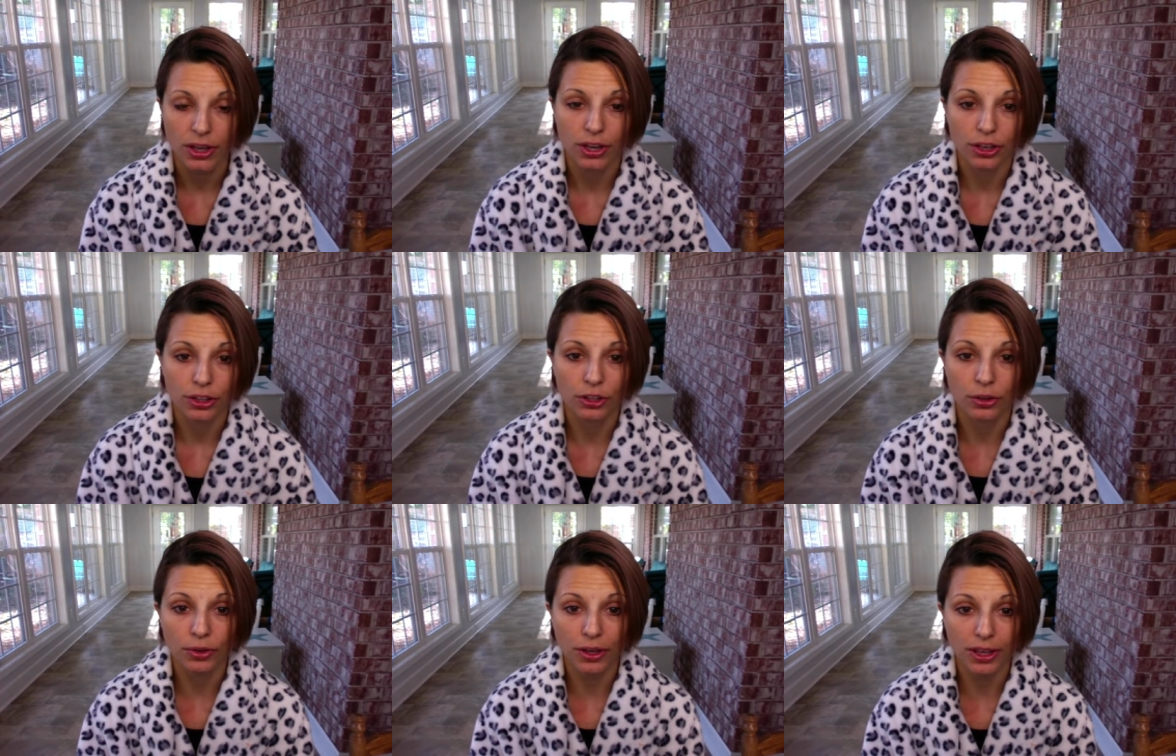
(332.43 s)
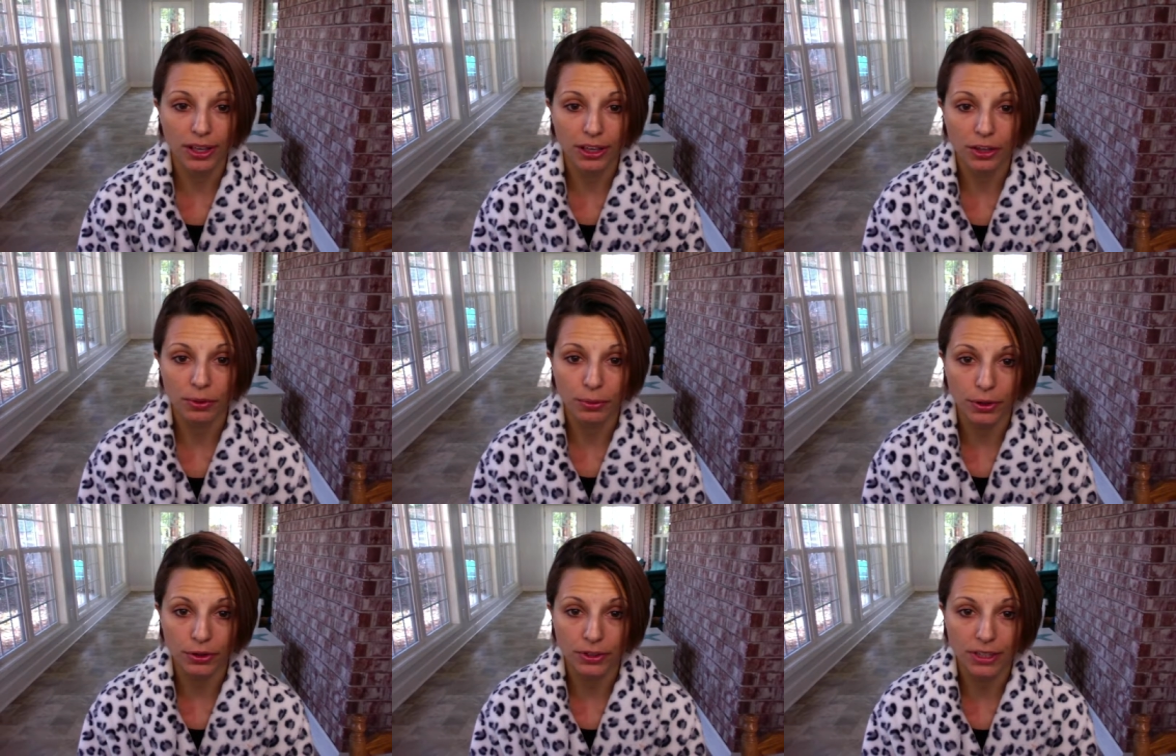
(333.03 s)
You can get your
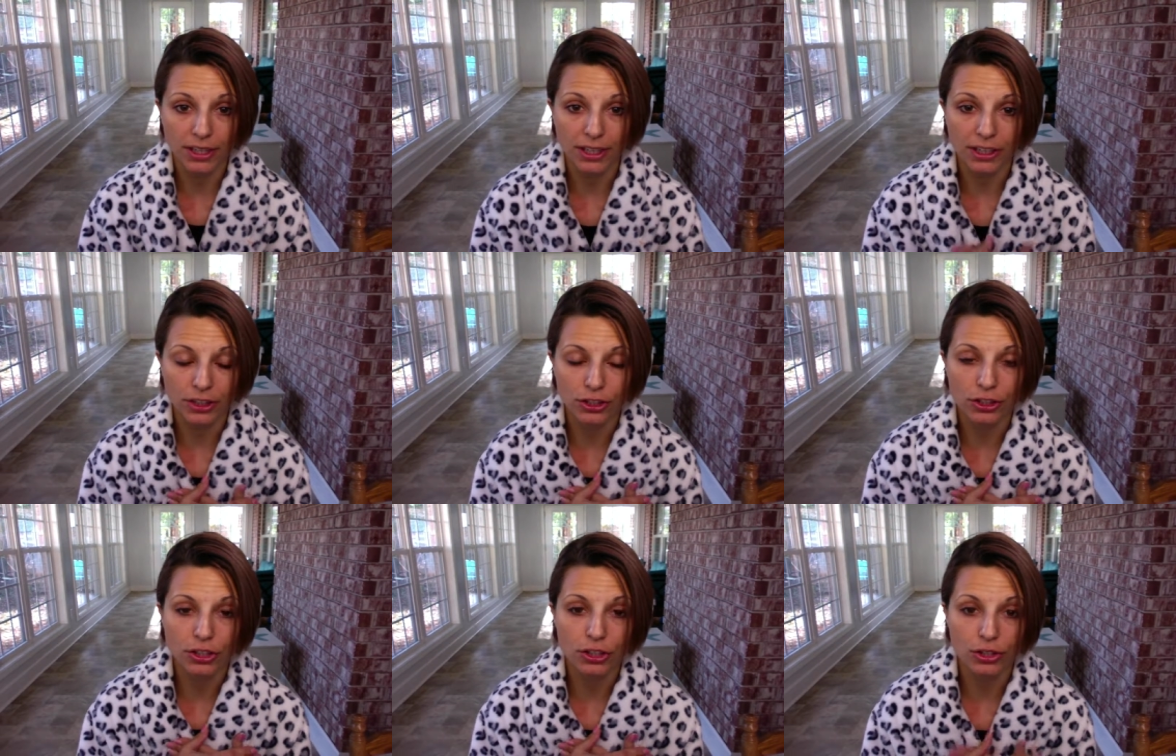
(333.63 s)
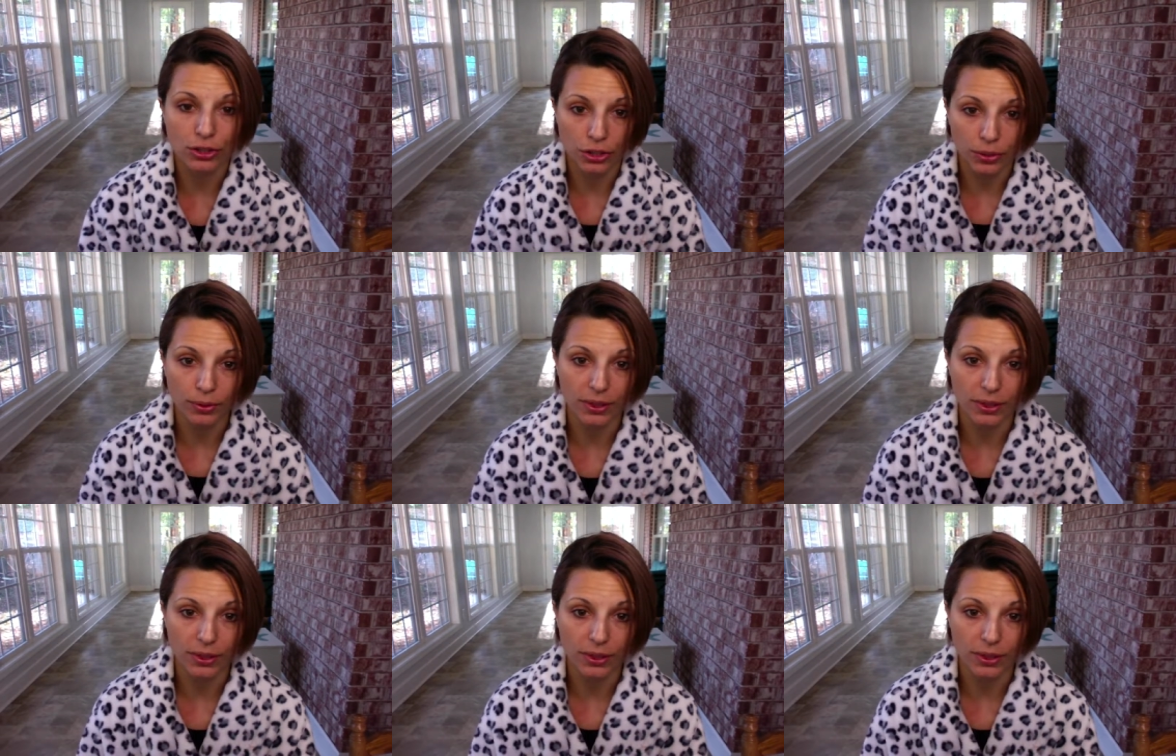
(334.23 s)
protein so